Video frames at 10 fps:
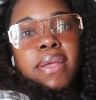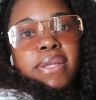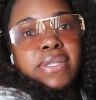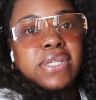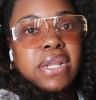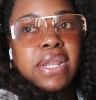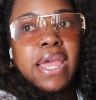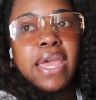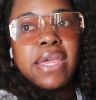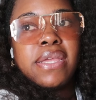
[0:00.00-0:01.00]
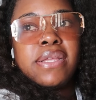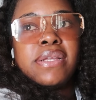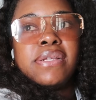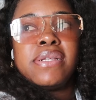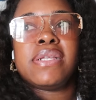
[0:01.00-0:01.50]
it's sunday
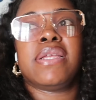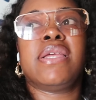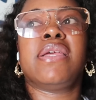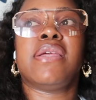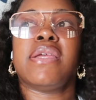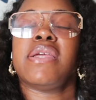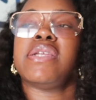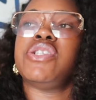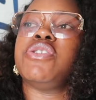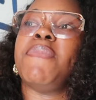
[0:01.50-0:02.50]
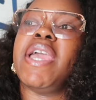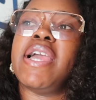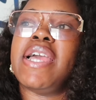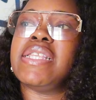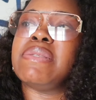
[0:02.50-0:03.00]

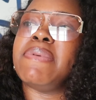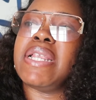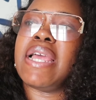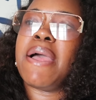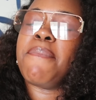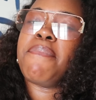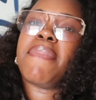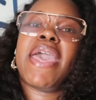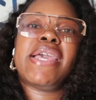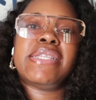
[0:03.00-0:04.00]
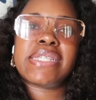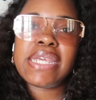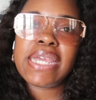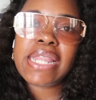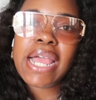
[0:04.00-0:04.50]
Jamaica has been
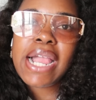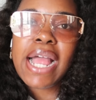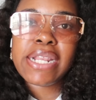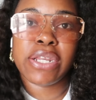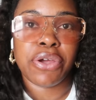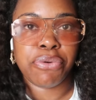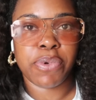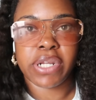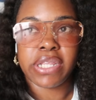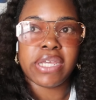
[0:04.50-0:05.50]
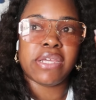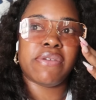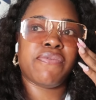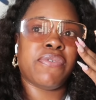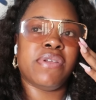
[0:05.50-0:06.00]
amazing. Like, I don't want to
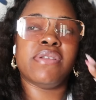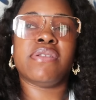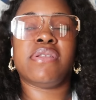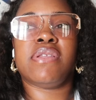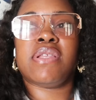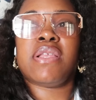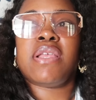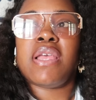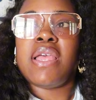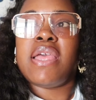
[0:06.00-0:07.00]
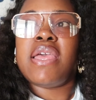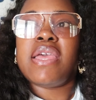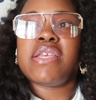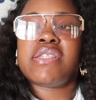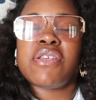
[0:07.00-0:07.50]
leave.
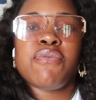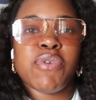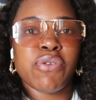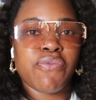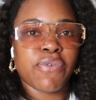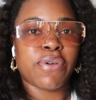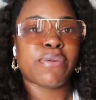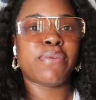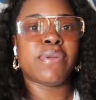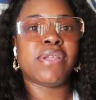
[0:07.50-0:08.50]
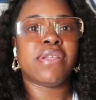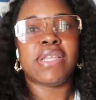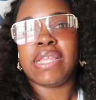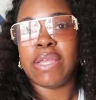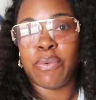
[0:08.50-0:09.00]
It's so beautiful.
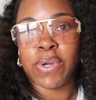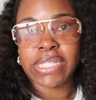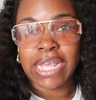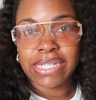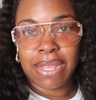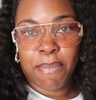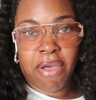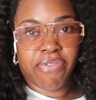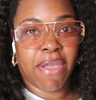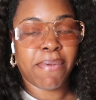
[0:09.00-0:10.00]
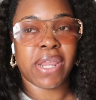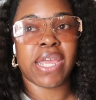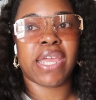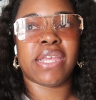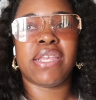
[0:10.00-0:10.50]
Once I step off that
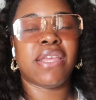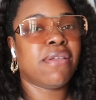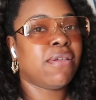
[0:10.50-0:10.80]
plane,